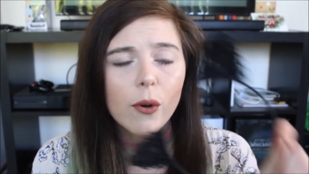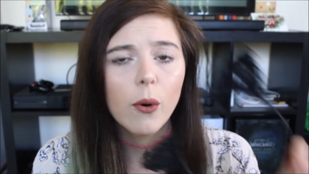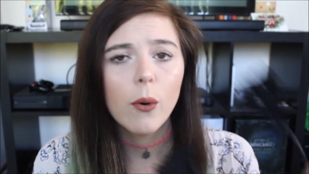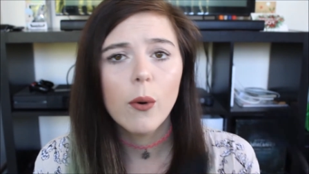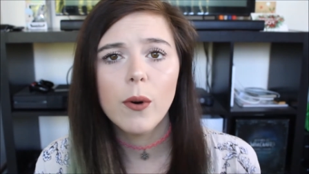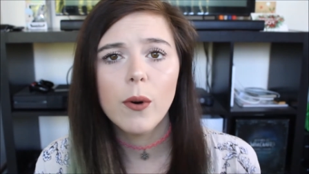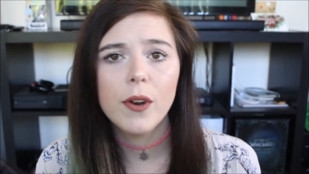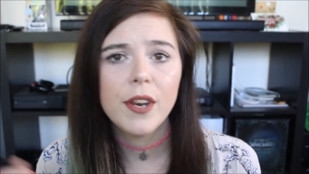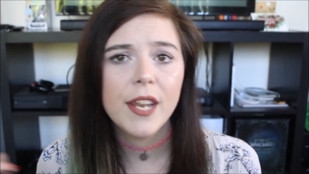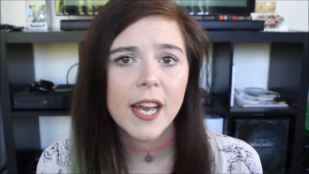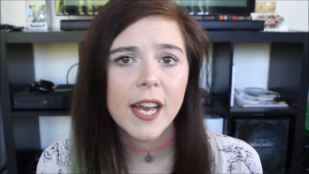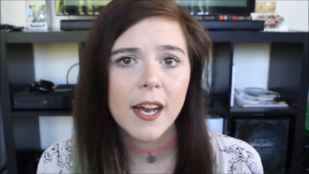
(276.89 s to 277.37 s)

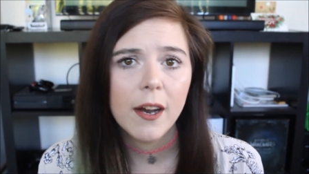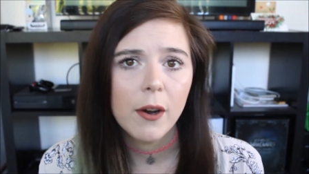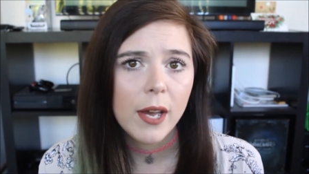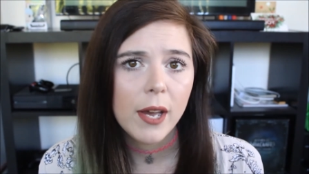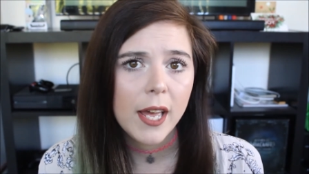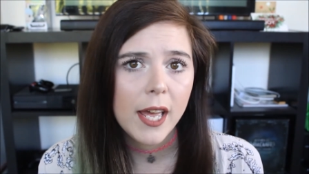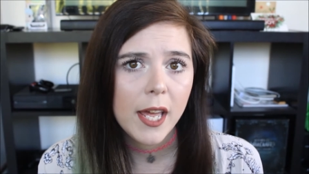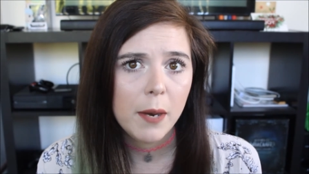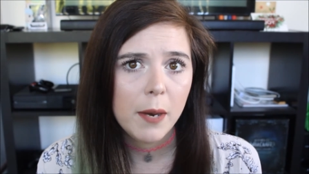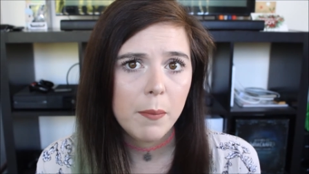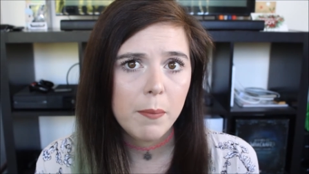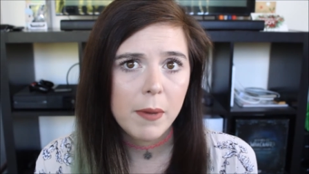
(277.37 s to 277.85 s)
or now a
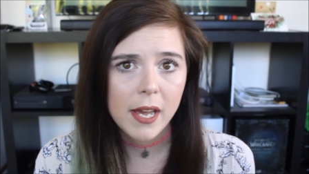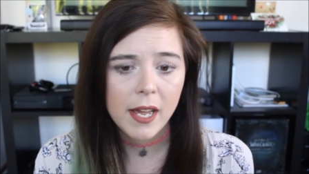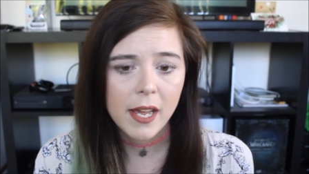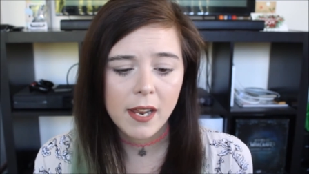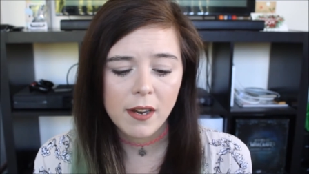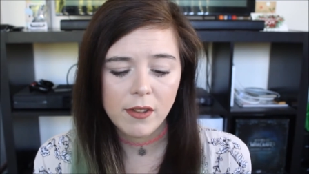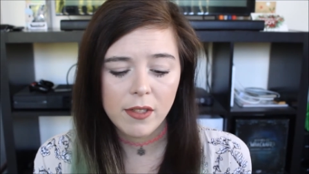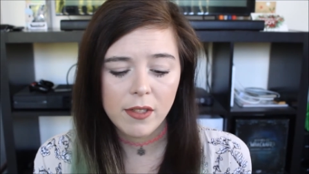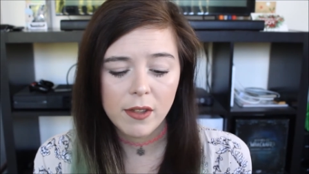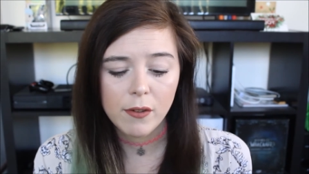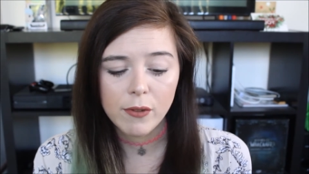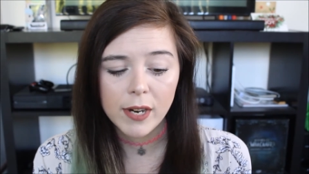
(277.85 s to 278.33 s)

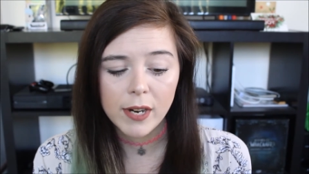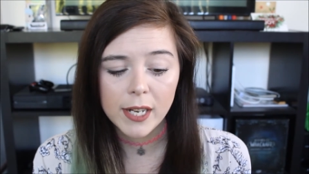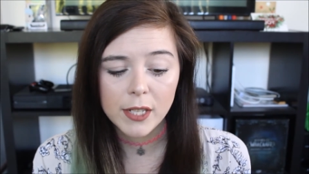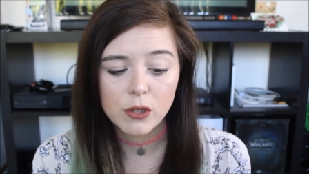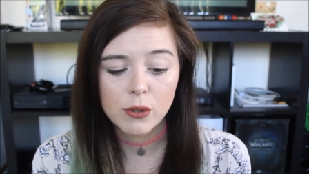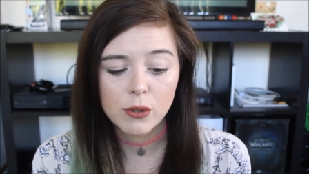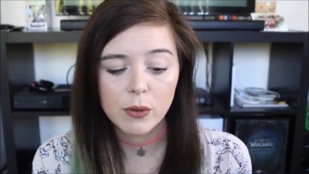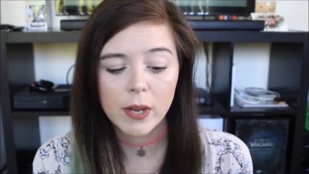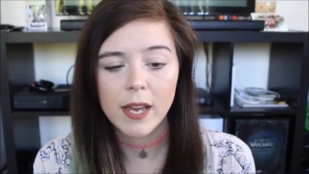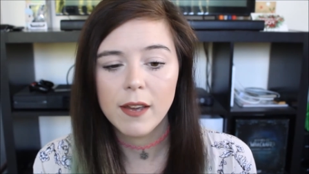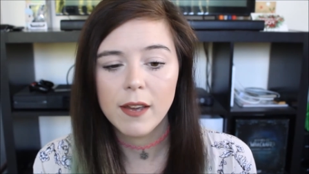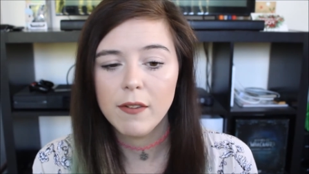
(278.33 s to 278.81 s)
headband that
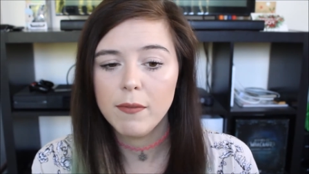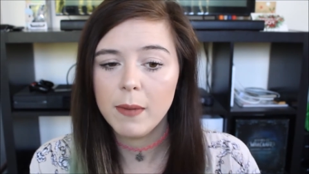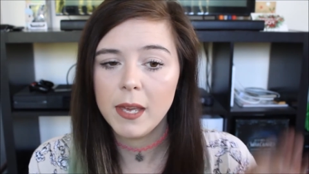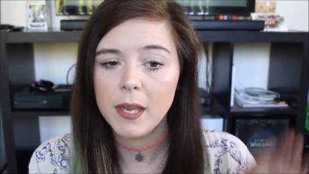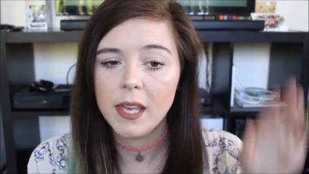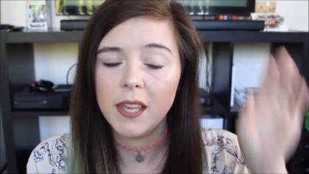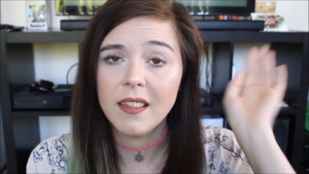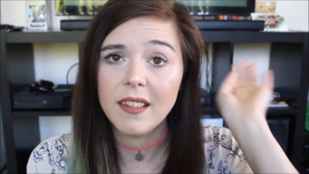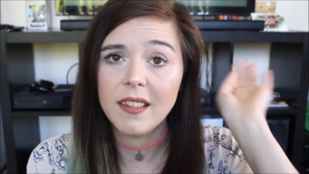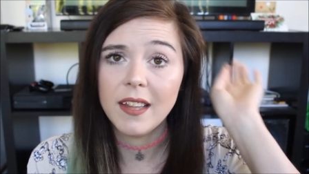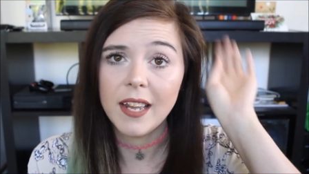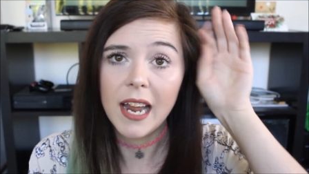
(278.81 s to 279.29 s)
Rachel gave
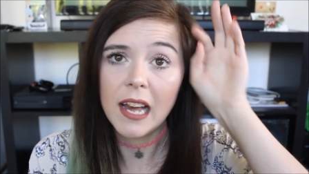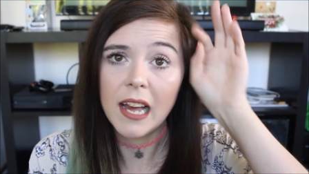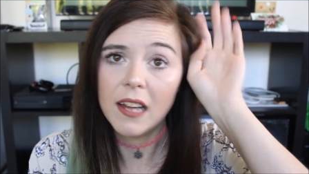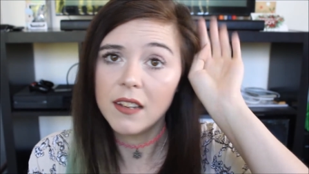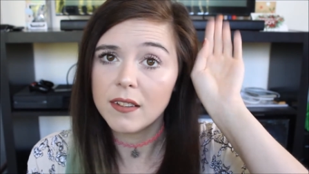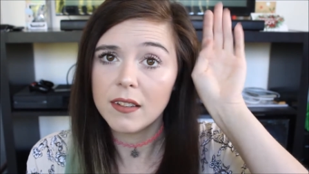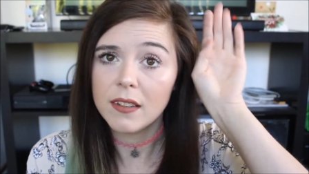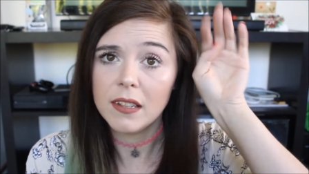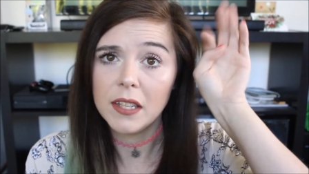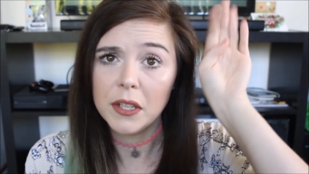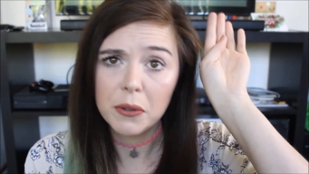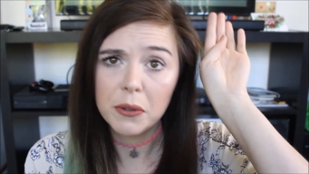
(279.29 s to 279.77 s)
me that
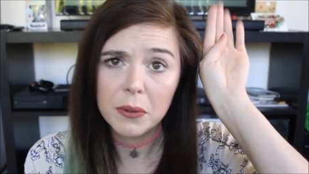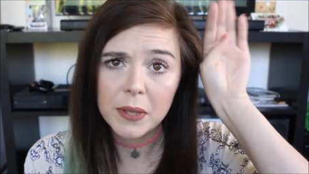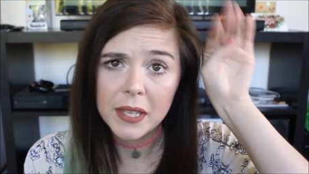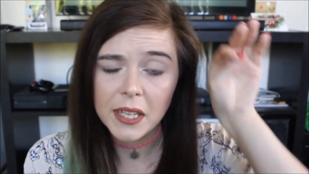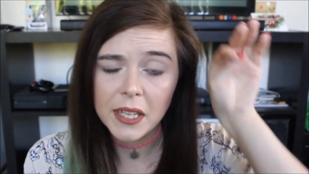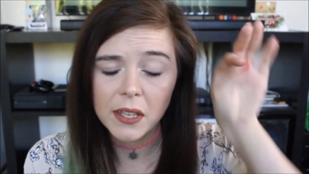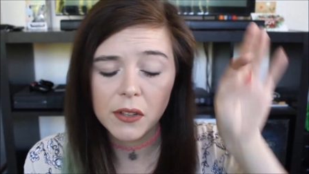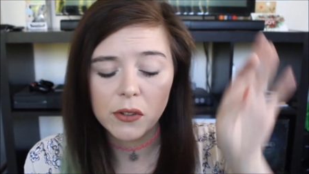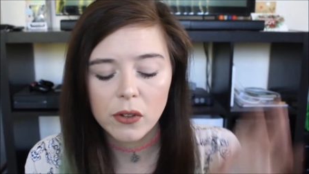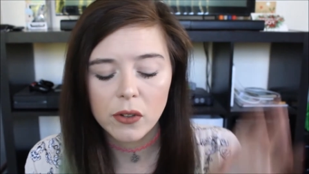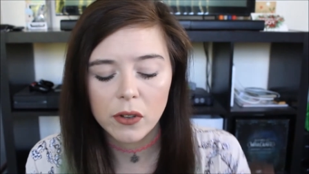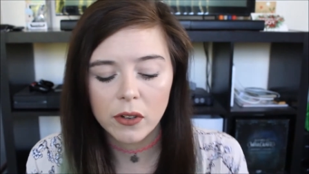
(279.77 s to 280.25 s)
has little
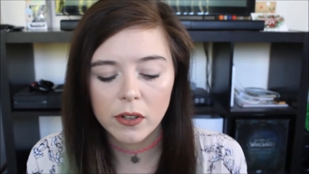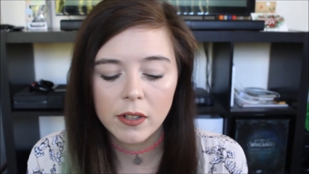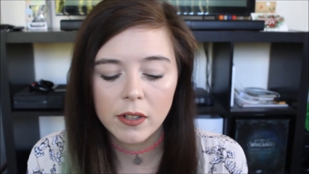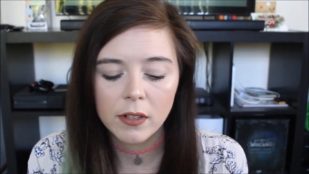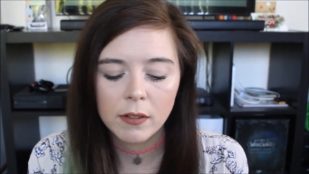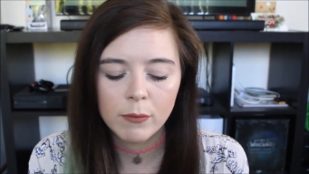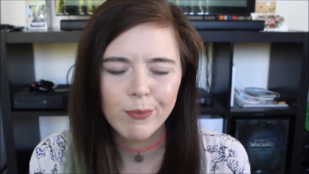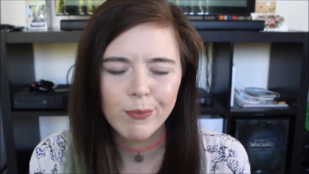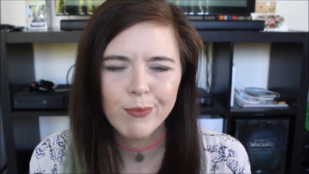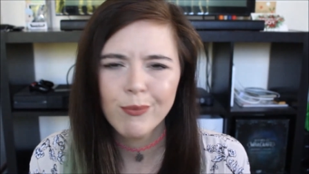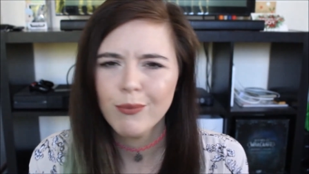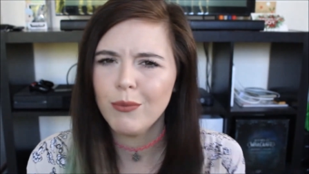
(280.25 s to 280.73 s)
ears on it.